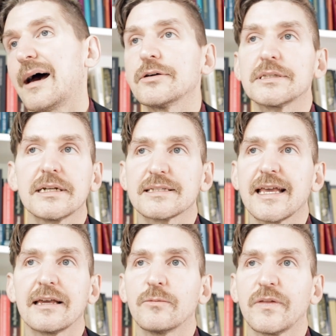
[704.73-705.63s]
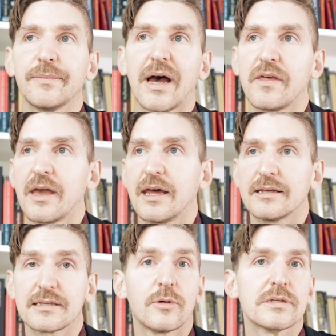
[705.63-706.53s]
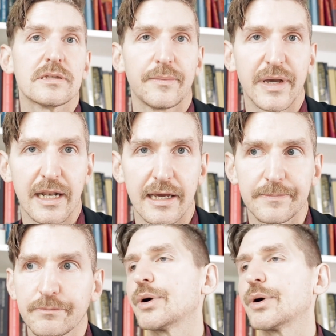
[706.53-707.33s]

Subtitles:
I wasn't as taken with it by the end as I was in the beginning.